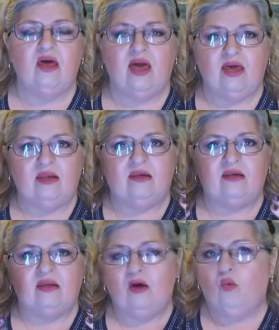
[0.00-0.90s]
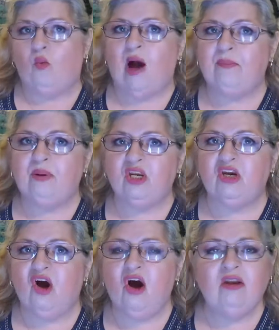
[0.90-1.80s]
And why put
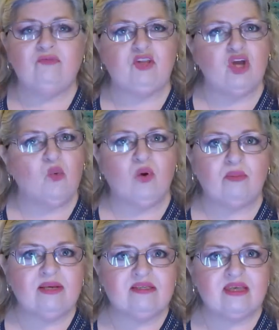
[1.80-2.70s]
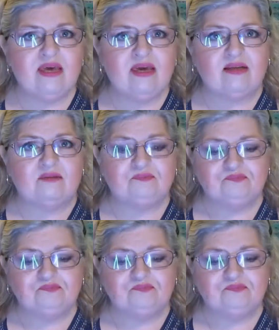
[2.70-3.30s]
it on if you don't want to be seen?